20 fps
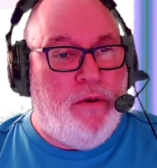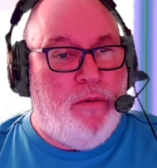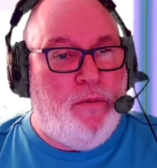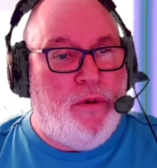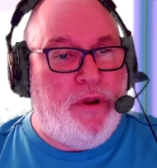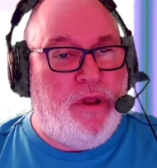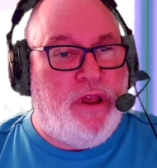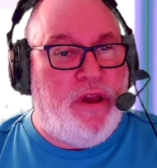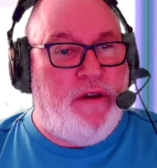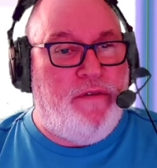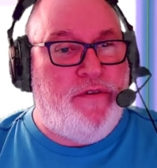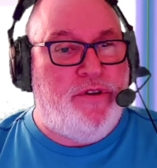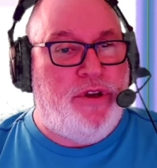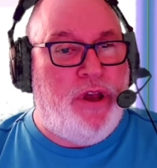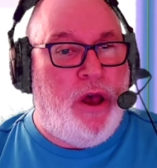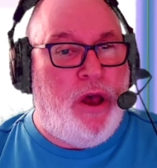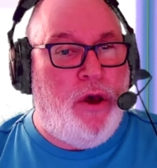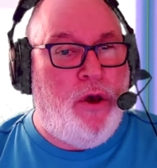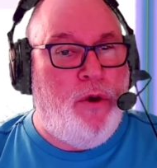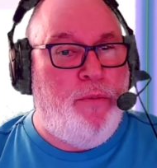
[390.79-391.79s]
would give us
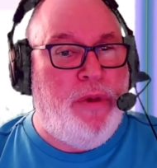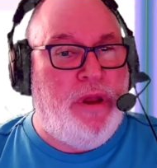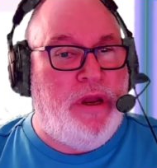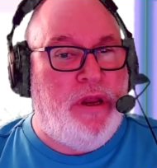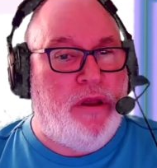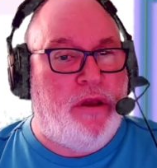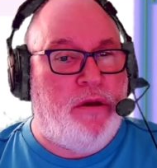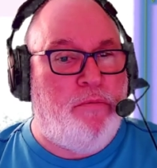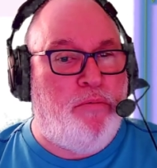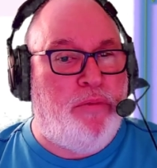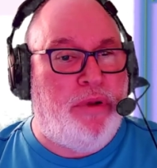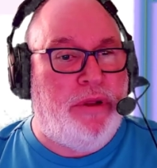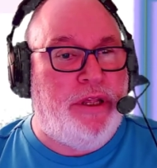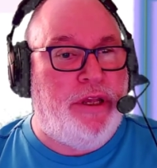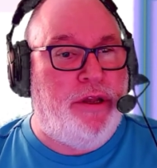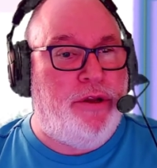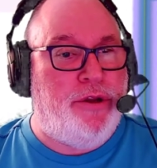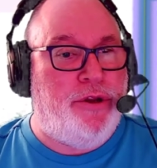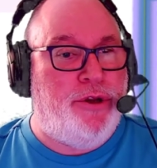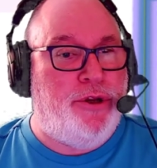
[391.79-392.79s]
how many
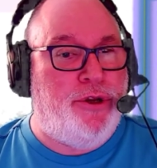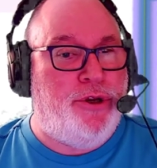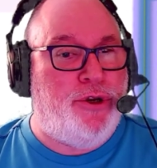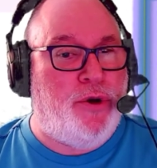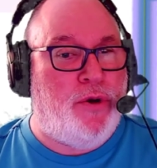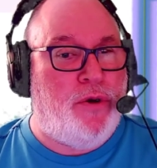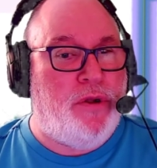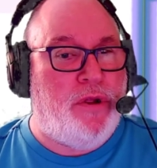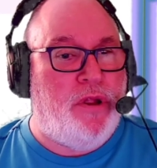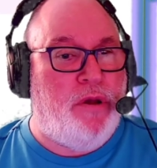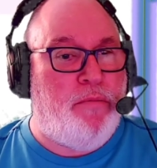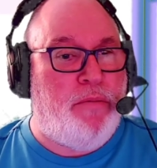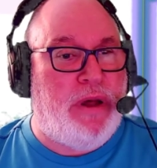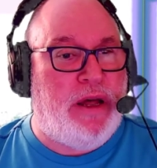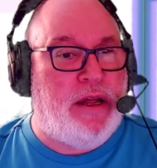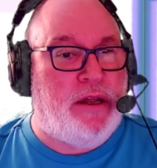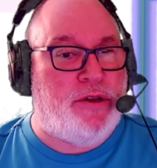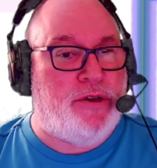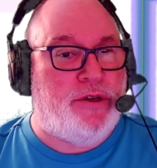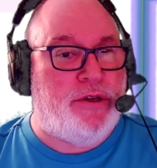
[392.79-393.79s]
complete chocolate
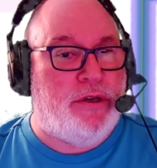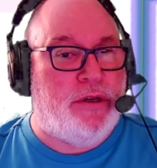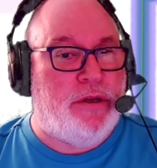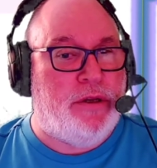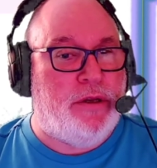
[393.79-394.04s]
bars?